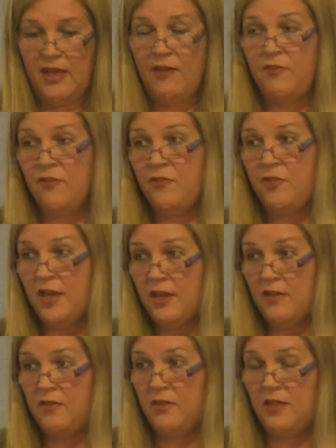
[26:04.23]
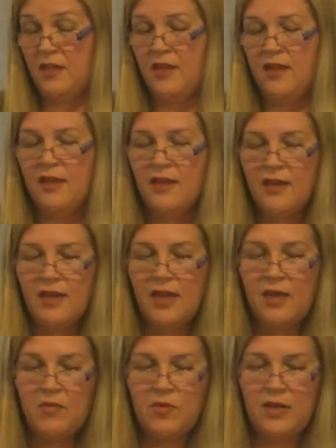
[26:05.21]
have faith
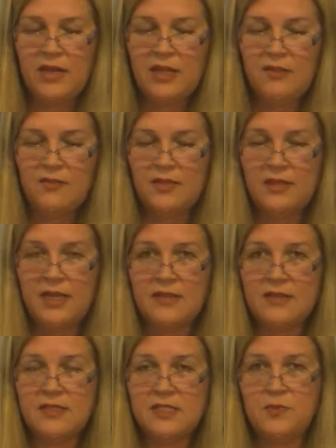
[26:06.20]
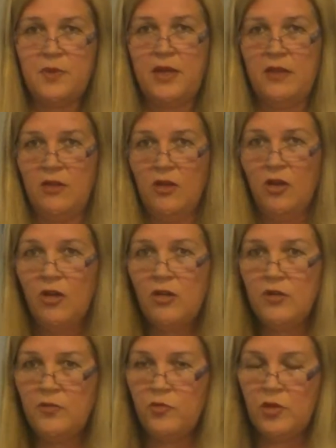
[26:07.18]
and believe that despite
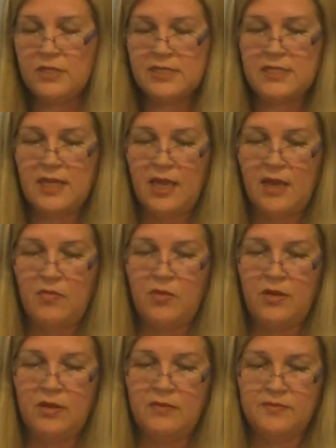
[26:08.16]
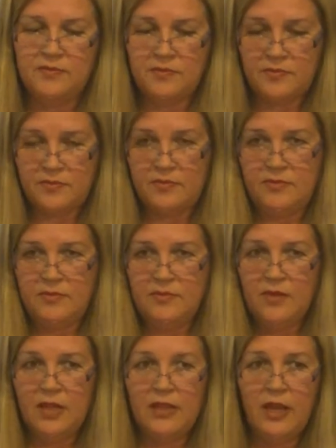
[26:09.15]
all of what's happening,
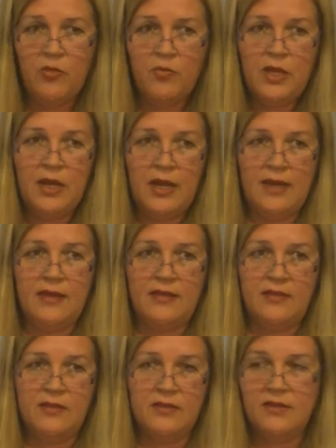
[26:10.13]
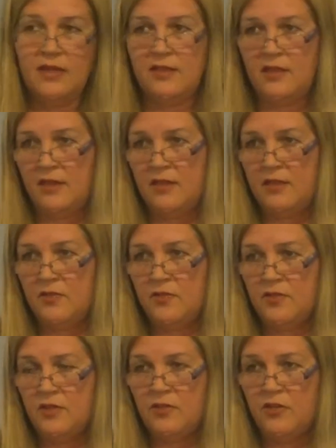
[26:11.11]
there will be light at the end
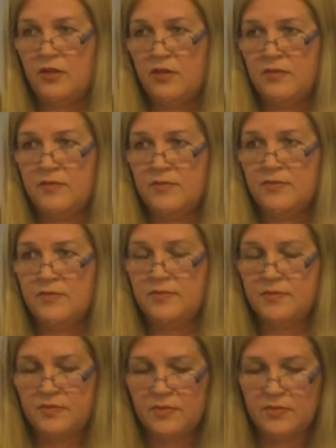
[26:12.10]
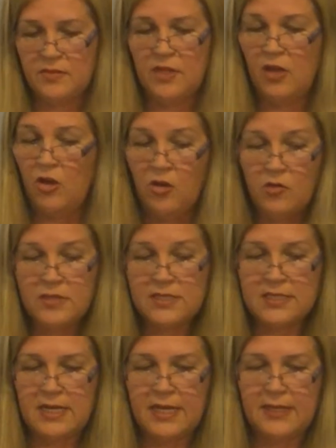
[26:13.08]
of the tunnel.
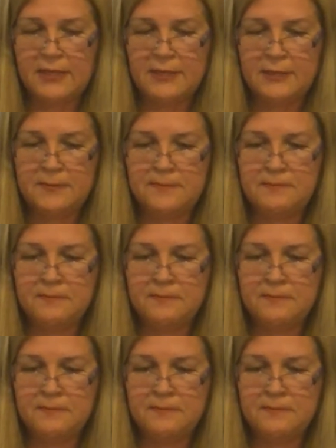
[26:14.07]
Always light.